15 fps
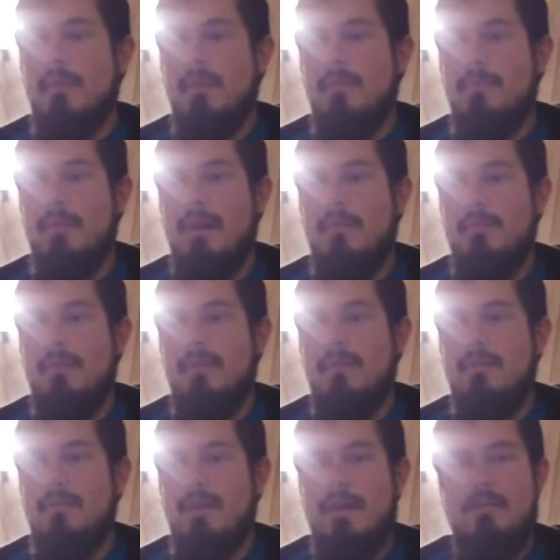But the problem
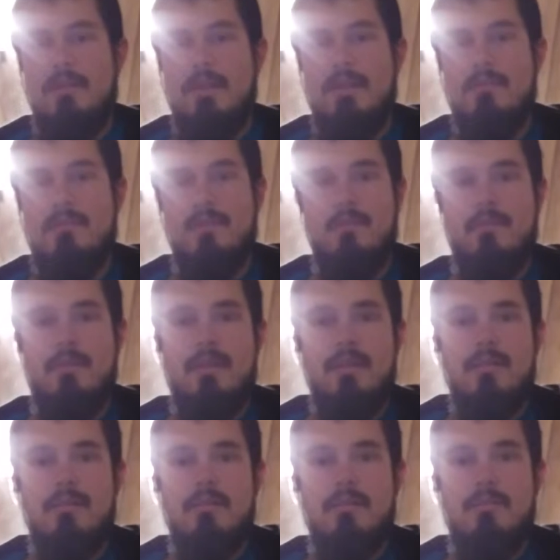is you have to have
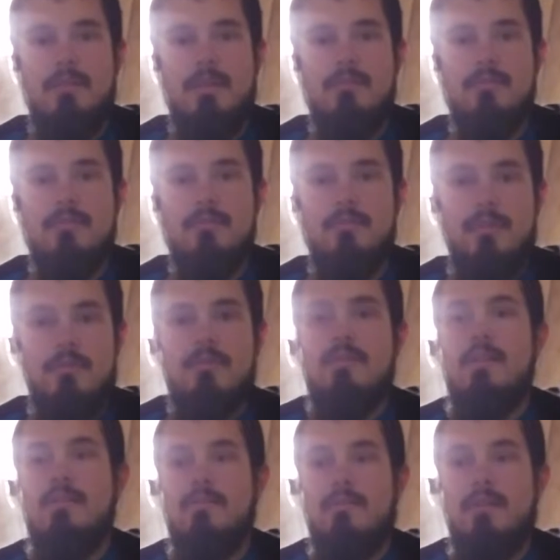Volkswagen special computer
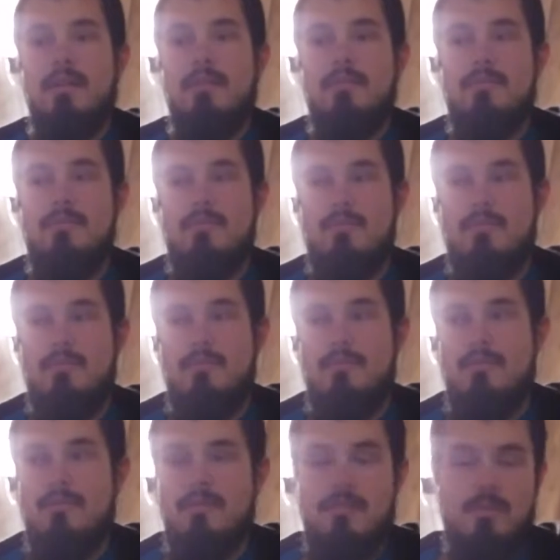software
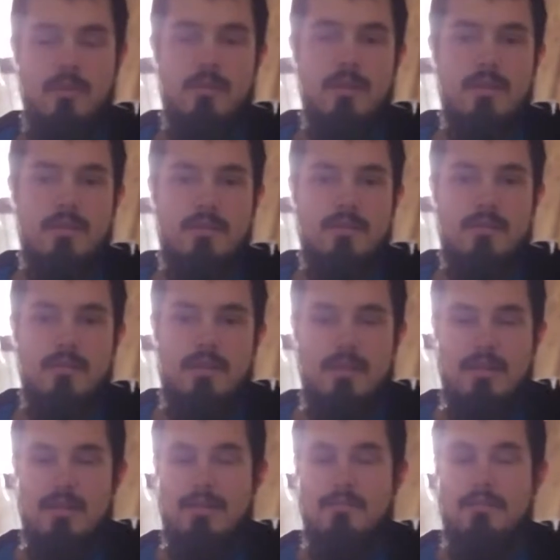to do it, to
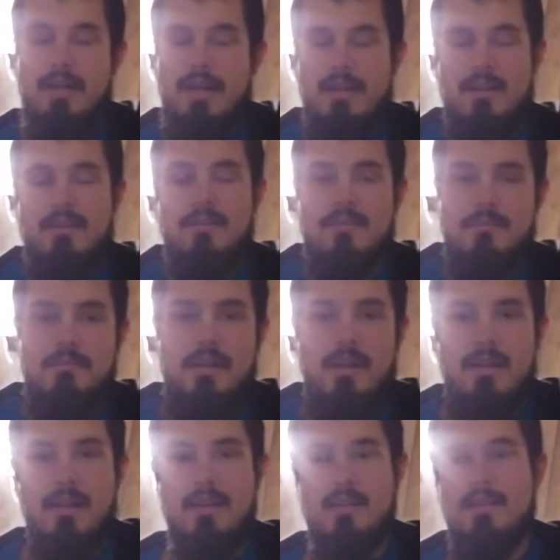get it back in
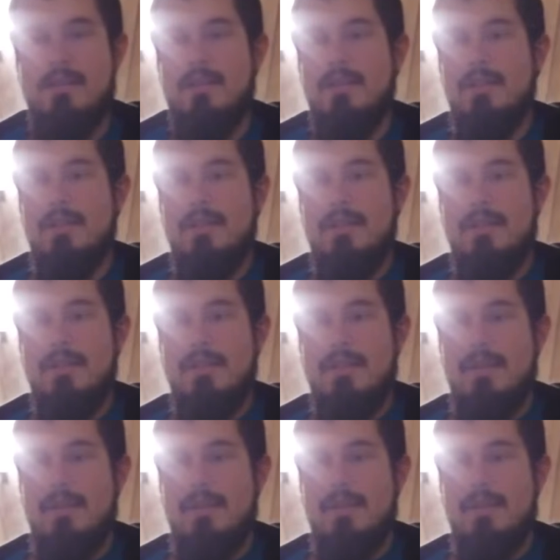spec.
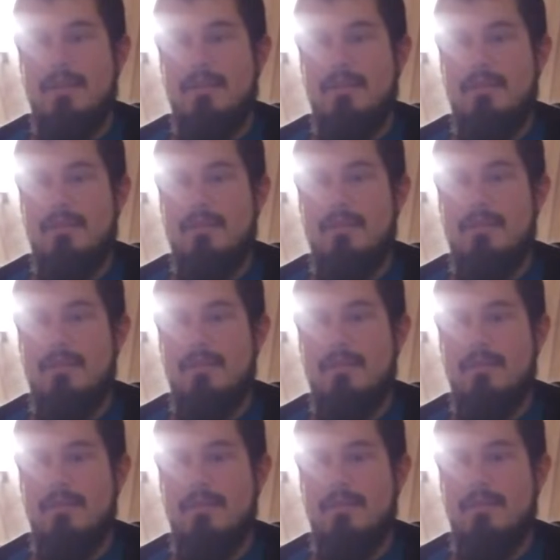And this
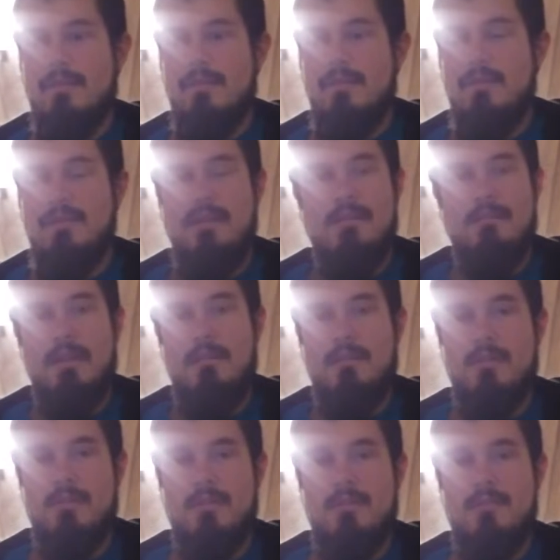doesn't make
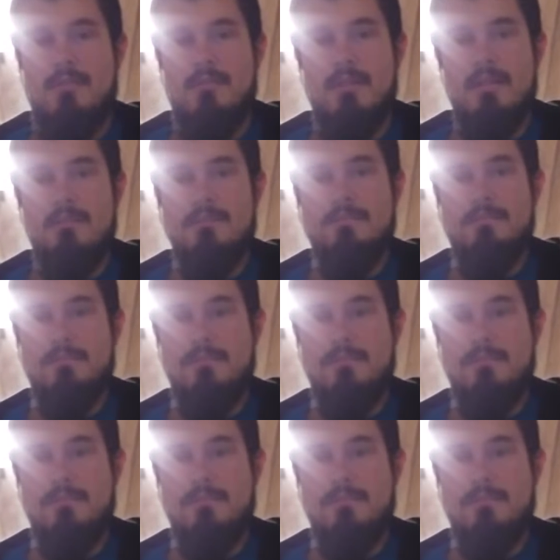much sense to me.